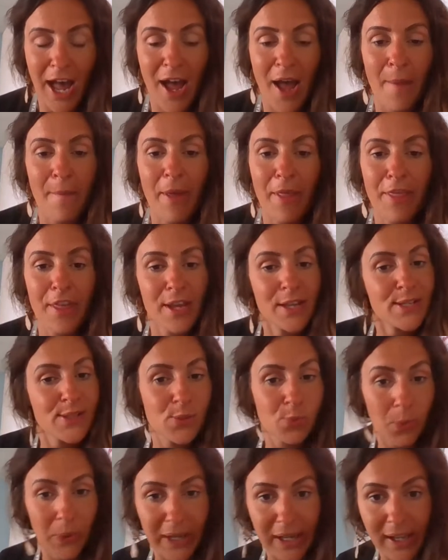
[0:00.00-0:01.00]
Um,
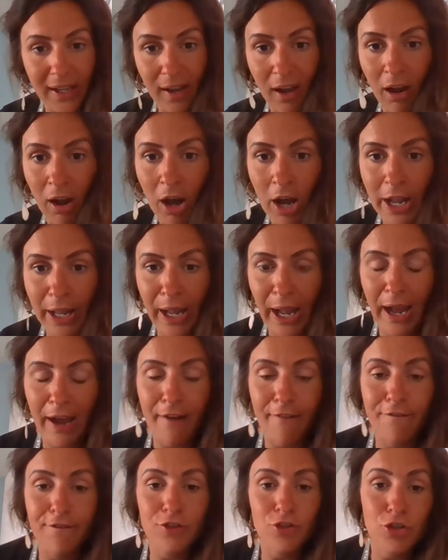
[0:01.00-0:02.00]
this week, I
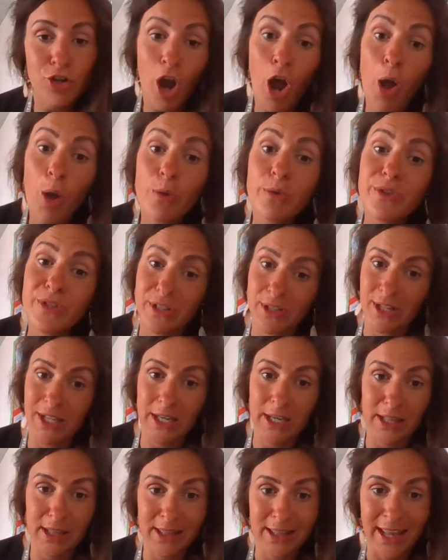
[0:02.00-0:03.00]
have
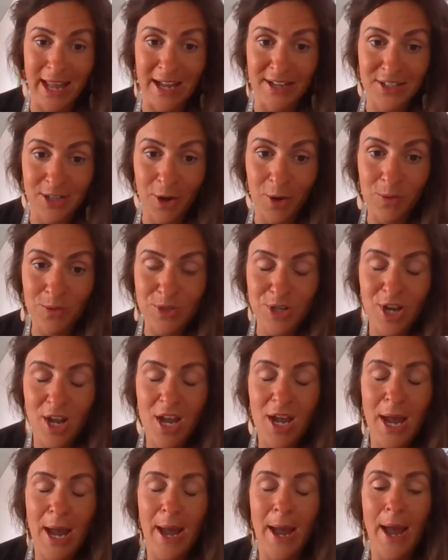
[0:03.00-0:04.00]
chosen the adult
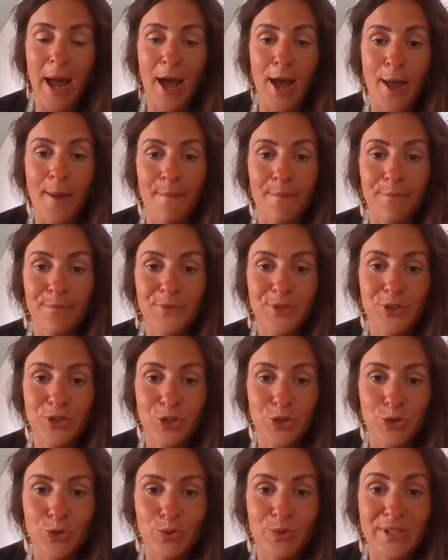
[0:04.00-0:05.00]
um,
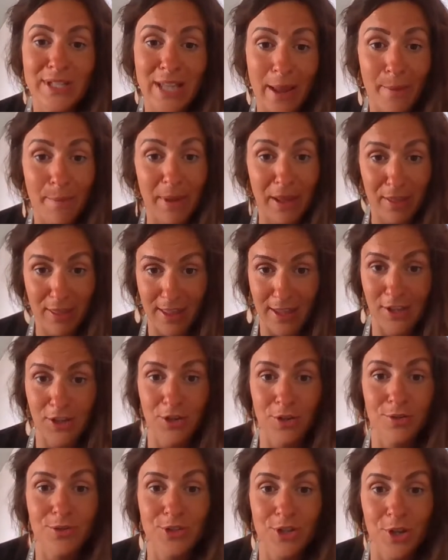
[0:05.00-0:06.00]
to say a big
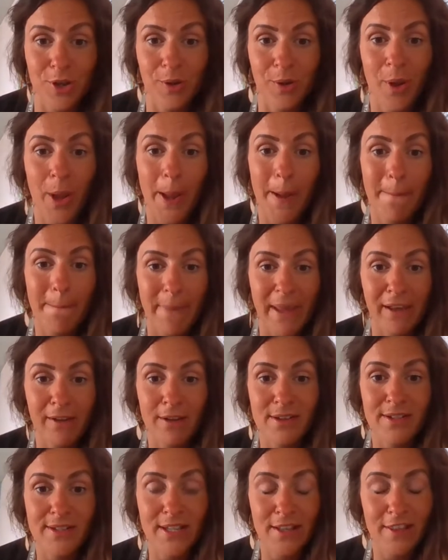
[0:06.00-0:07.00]
thank you to
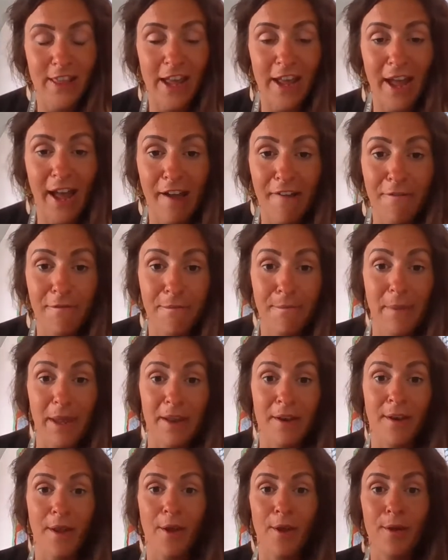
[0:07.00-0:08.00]
because they have
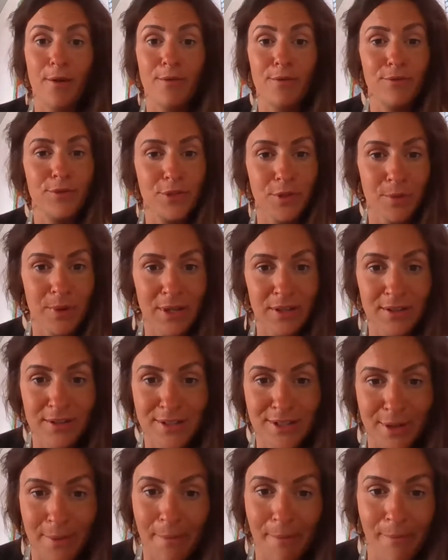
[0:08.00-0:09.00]
been doing
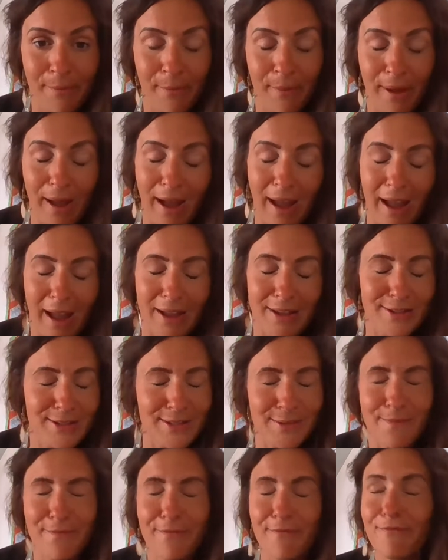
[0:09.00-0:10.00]
some
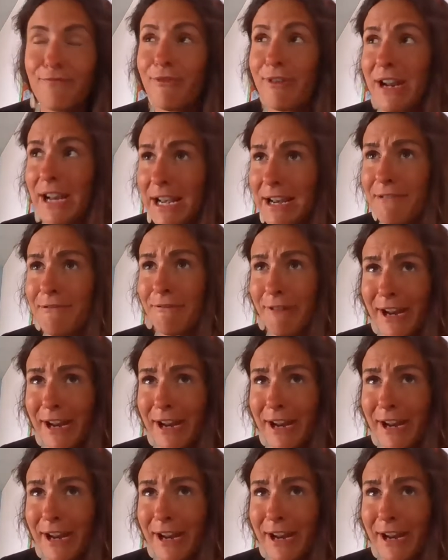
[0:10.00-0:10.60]
some really,